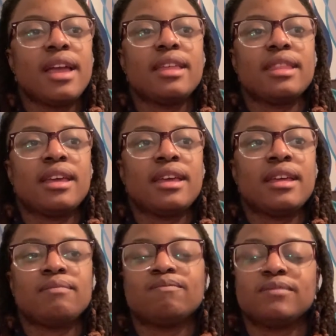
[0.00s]
And
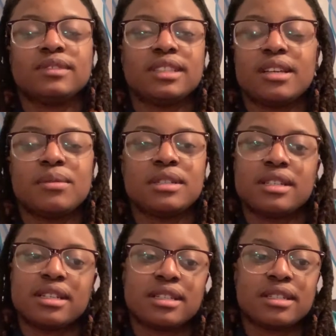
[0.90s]
then it was
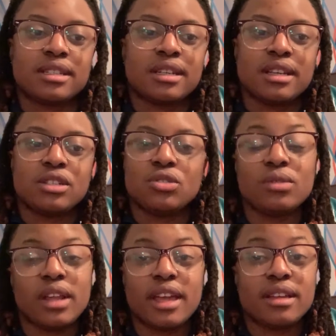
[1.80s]
just too
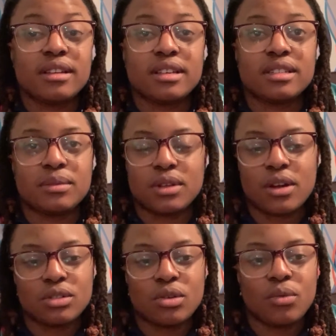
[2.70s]
late because it was
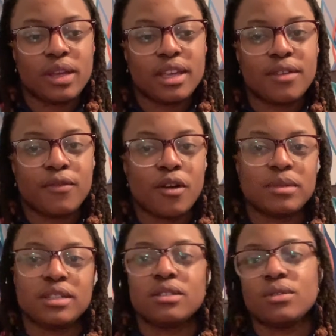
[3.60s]
also a weekend.
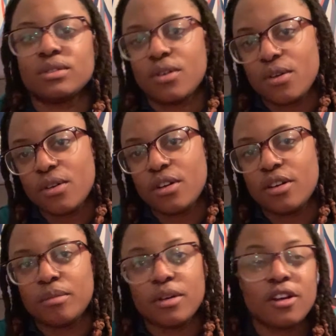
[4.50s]
Pharmacies closed
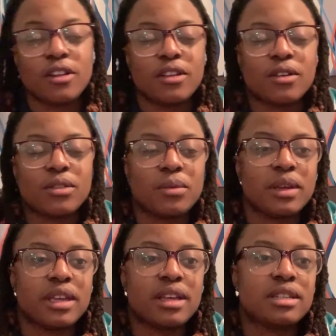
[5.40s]
um, earlier on the
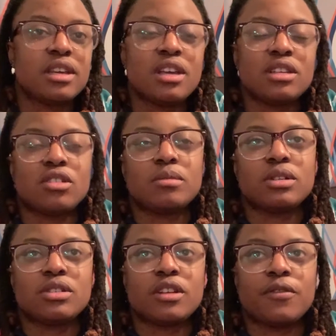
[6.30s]
weekends. So I'm
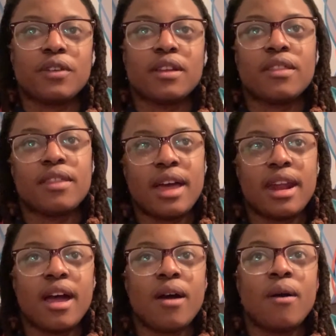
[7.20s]
still trying to figure
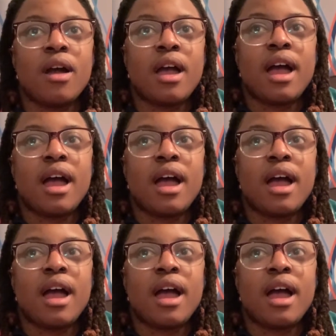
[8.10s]
that out.